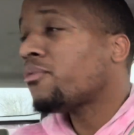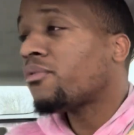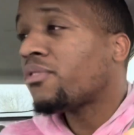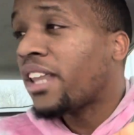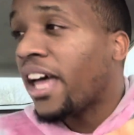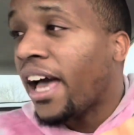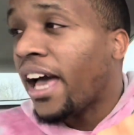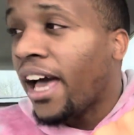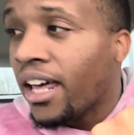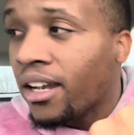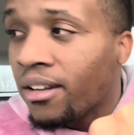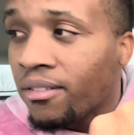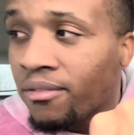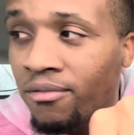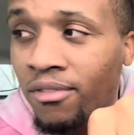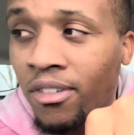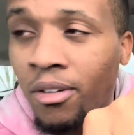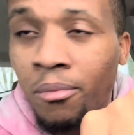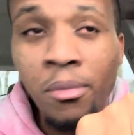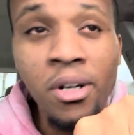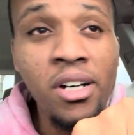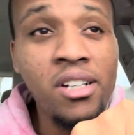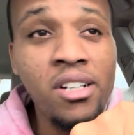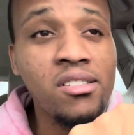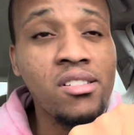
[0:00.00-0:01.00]
That
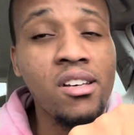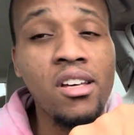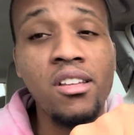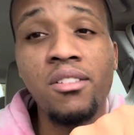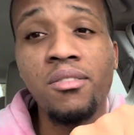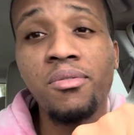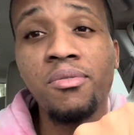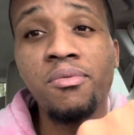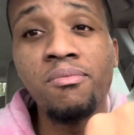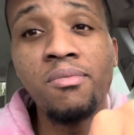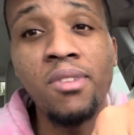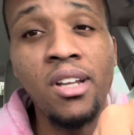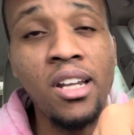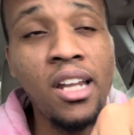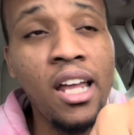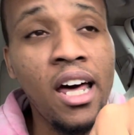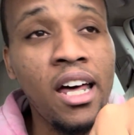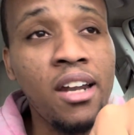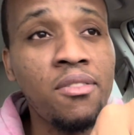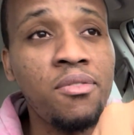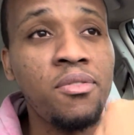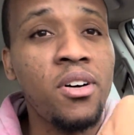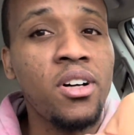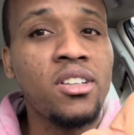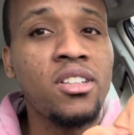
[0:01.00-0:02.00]
amongst a lot
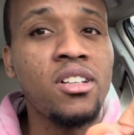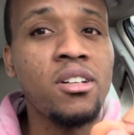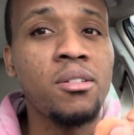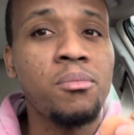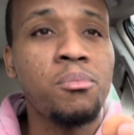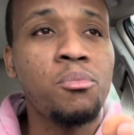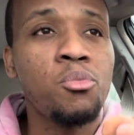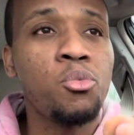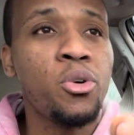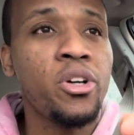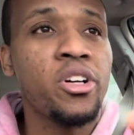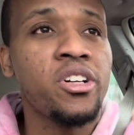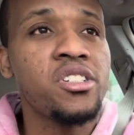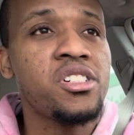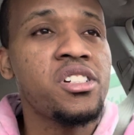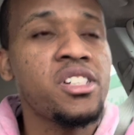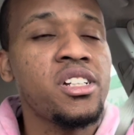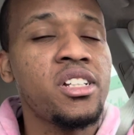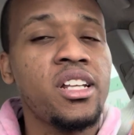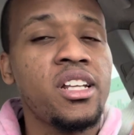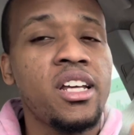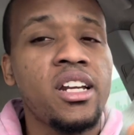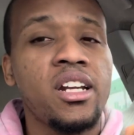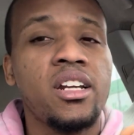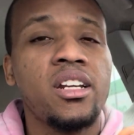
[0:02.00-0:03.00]
of fucked up weird
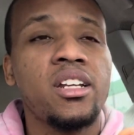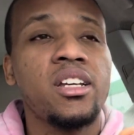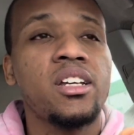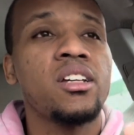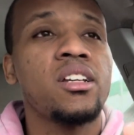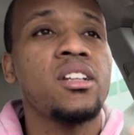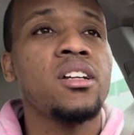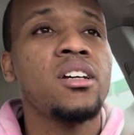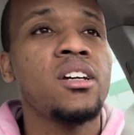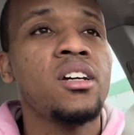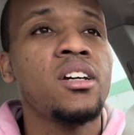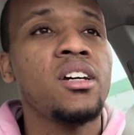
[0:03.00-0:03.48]
shit that he did.